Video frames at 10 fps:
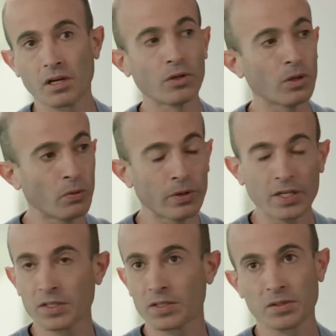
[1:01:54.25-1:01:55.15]
are
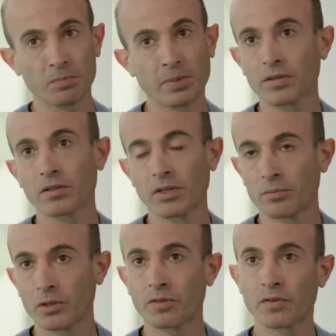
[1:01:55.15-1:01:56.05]
always better and
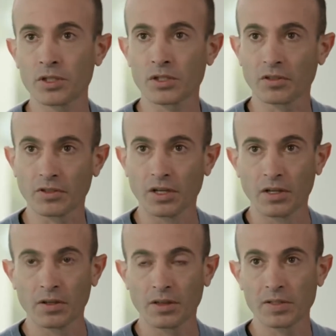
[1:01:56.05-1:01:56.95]
more efficient
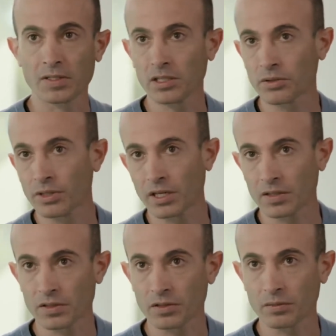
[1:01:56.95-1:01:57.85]
than
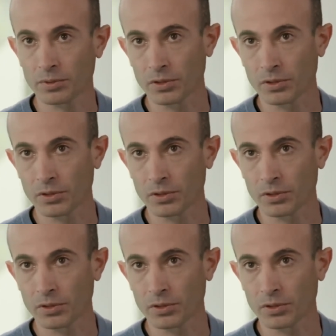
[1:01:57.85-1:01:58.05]
centralized